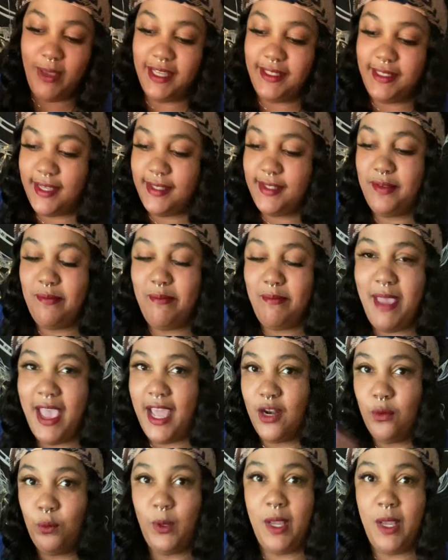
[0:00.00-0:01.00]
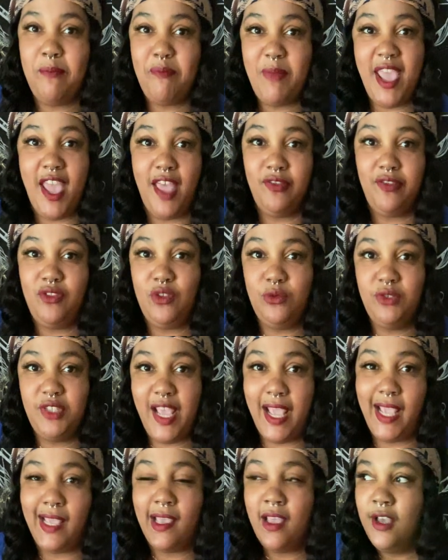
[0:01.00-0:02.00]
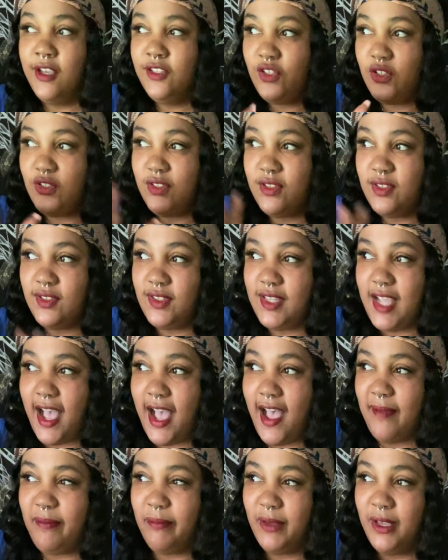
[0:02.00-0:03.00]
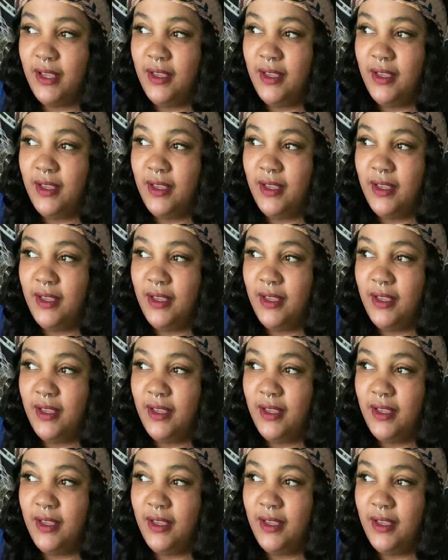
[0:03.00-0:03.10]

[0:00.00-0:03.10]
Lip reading: It doesn't matter what path you take. So stop